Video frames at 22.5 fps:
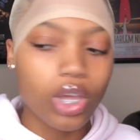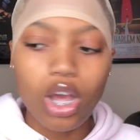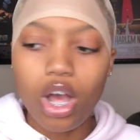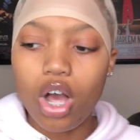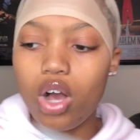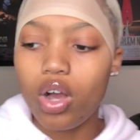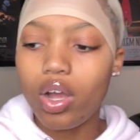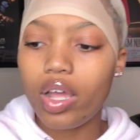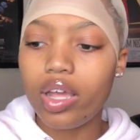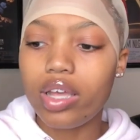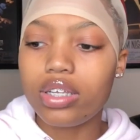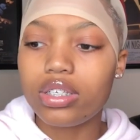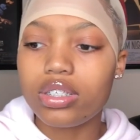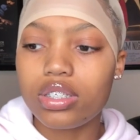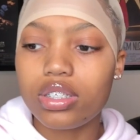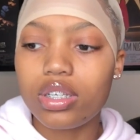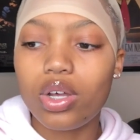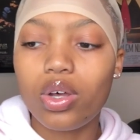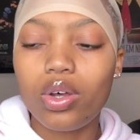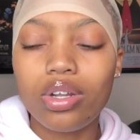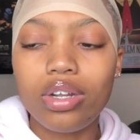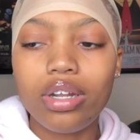Okay,
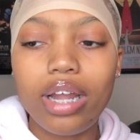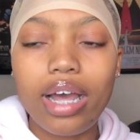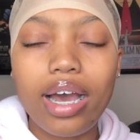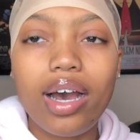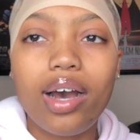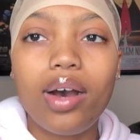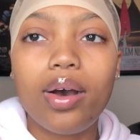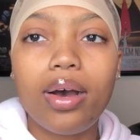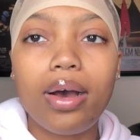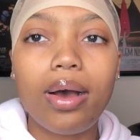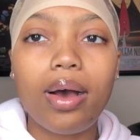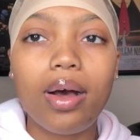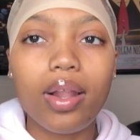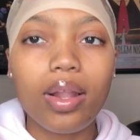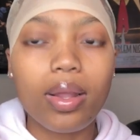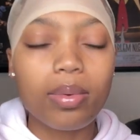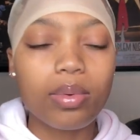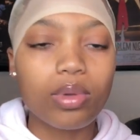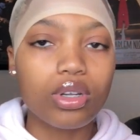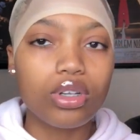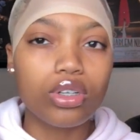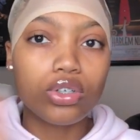so now all
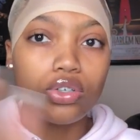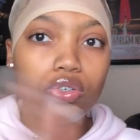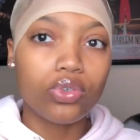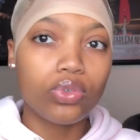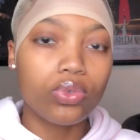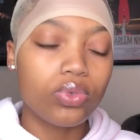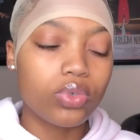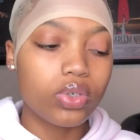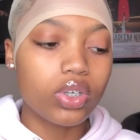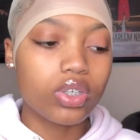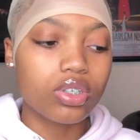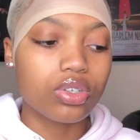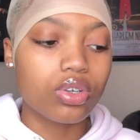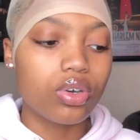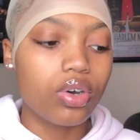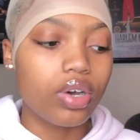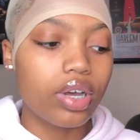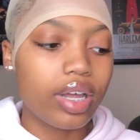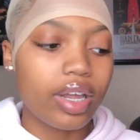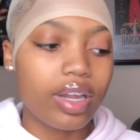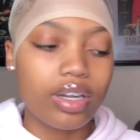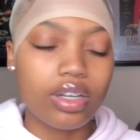I'm gonna do is go
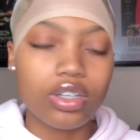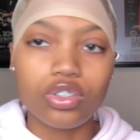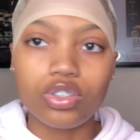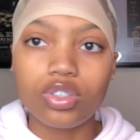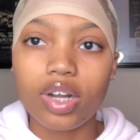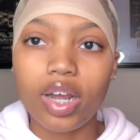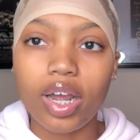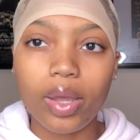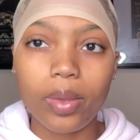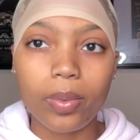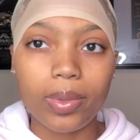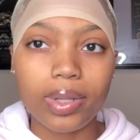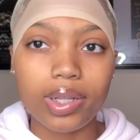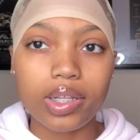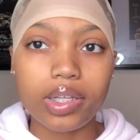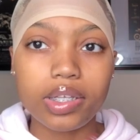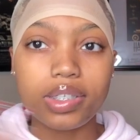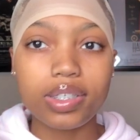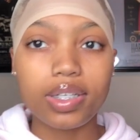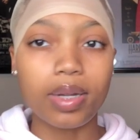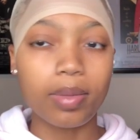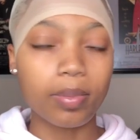ahead and dry it with
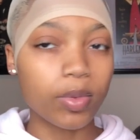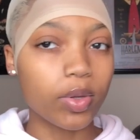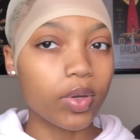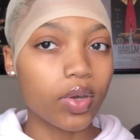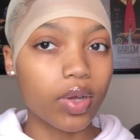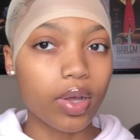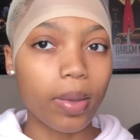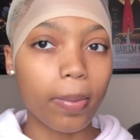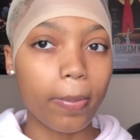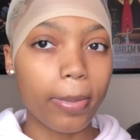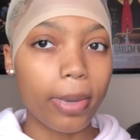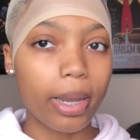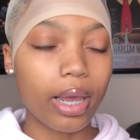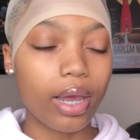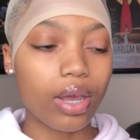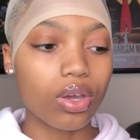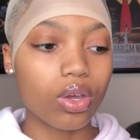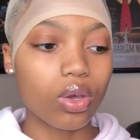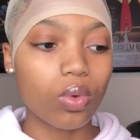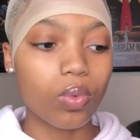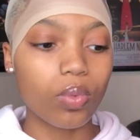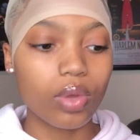this and I'm gonna come
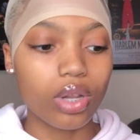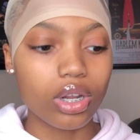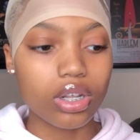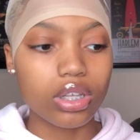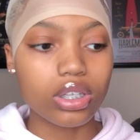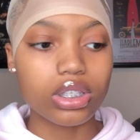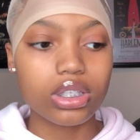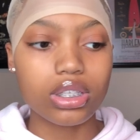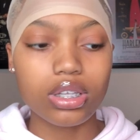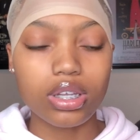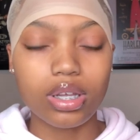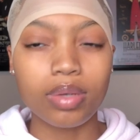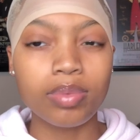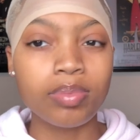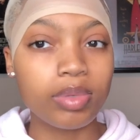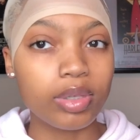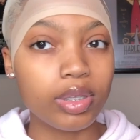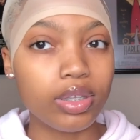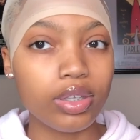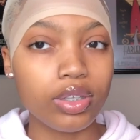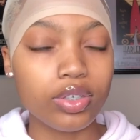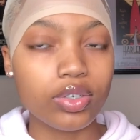back when it's
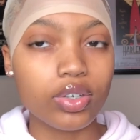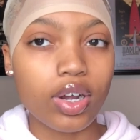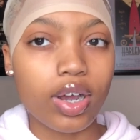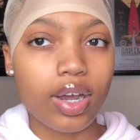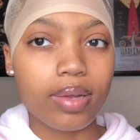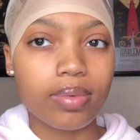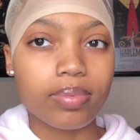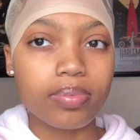completely dry.